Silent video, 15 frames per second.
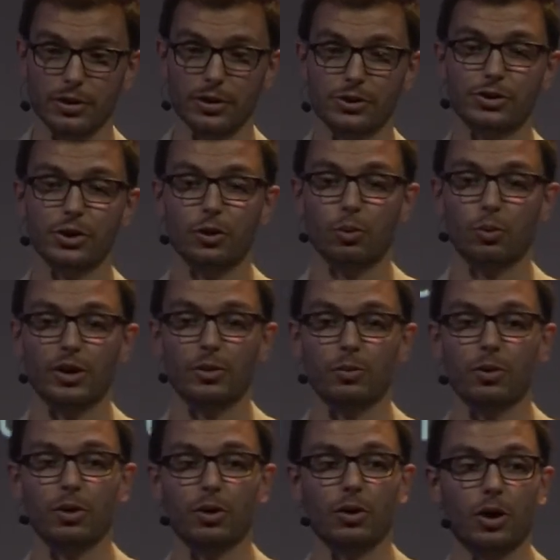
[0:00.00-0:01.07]
So we
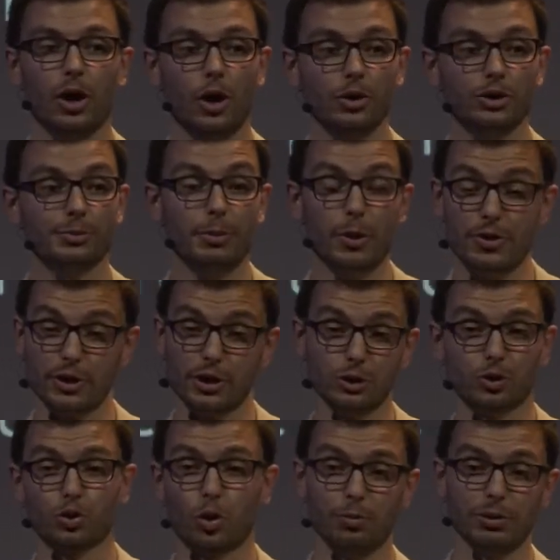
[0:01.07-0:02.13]
will host both the
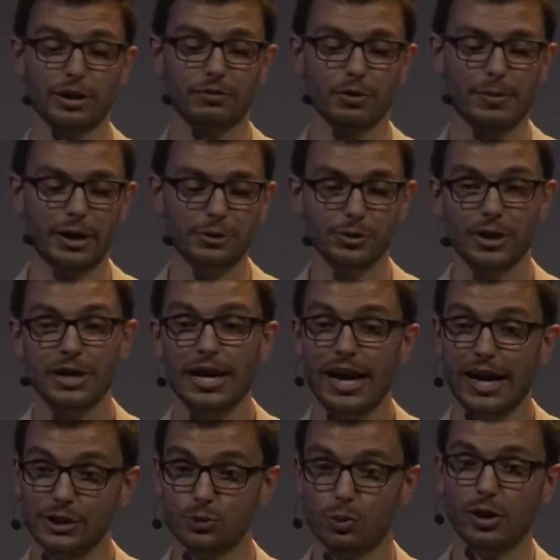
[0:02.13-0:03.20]
control plane for Boundary
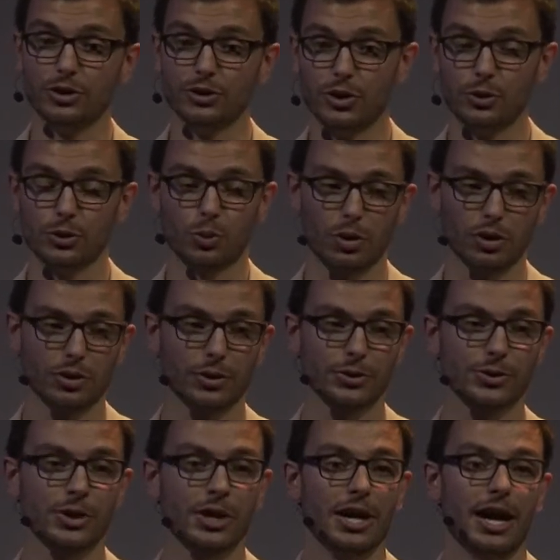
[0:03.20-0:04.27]
as well as those
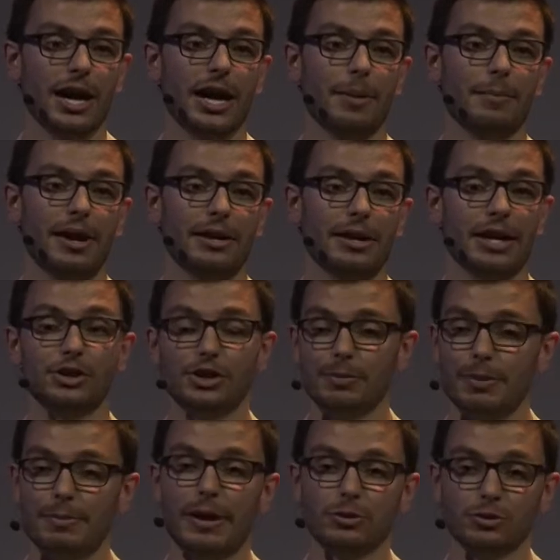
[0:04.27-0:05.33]
workers, um, and
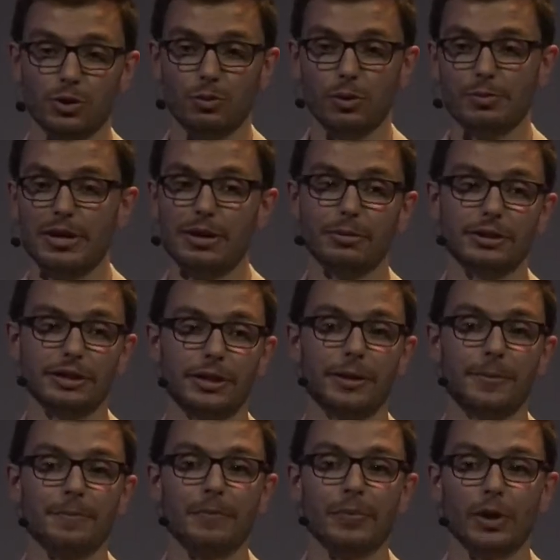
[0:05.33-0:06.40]
HCP Boundary will be able to
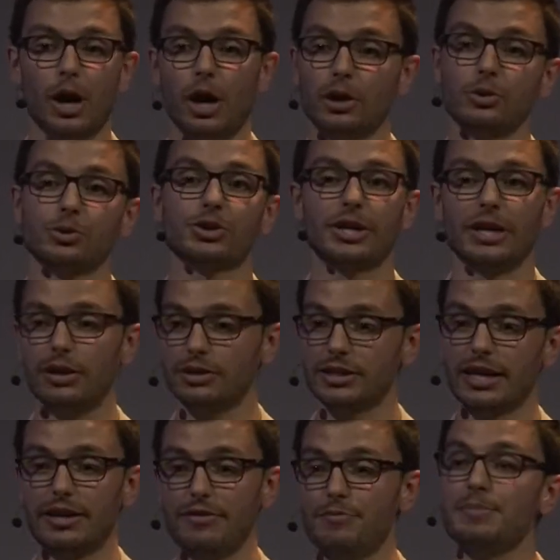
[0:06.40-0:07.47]
auto-scale to
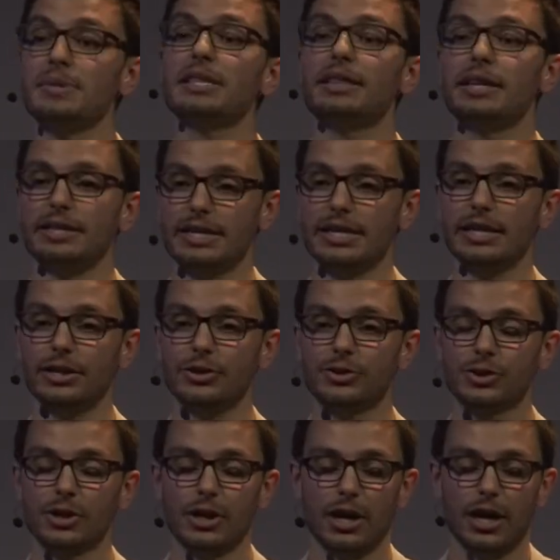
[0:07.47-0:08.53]
kind of meet the
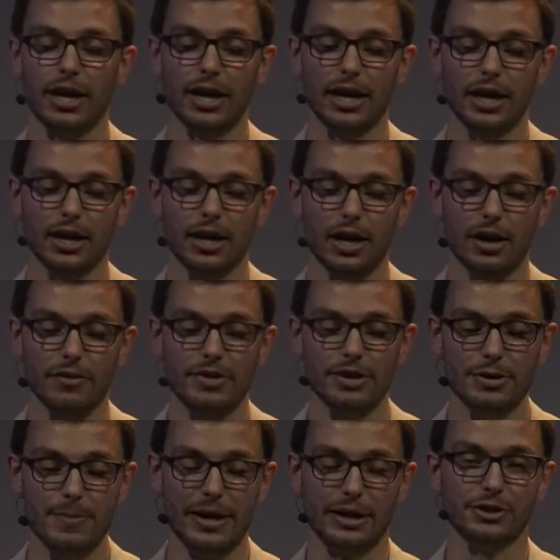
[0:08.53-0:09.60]
needs uh, of the
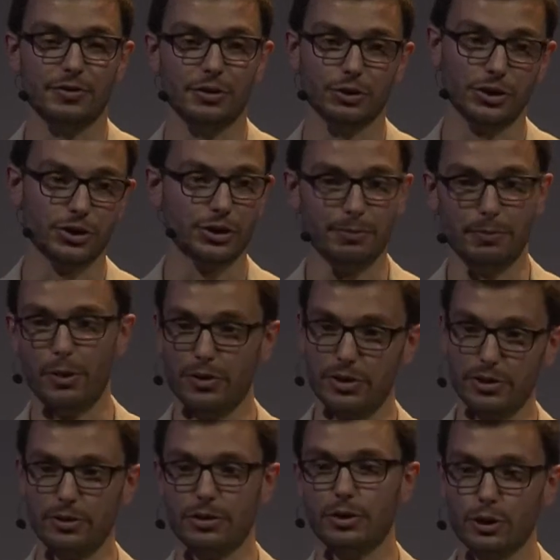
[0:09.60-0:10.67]
demands of your system, both
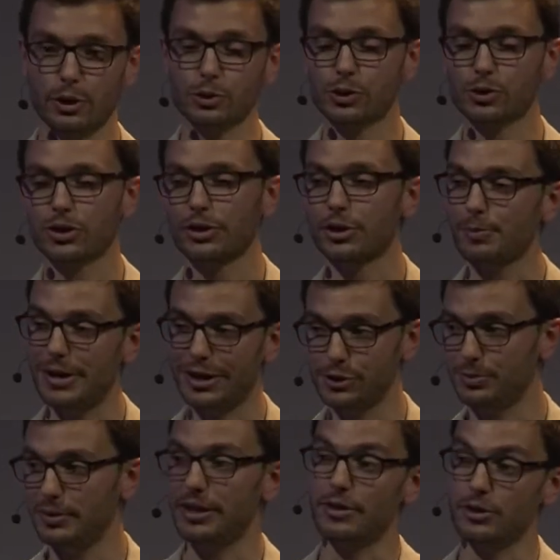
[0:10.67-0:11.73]
the, the users under
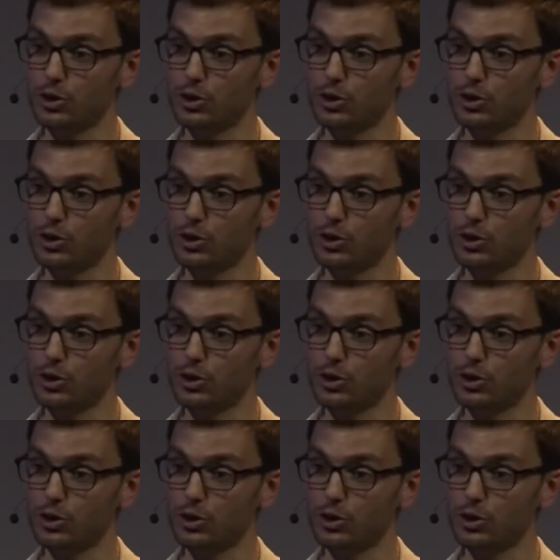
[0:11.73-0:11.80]
management and the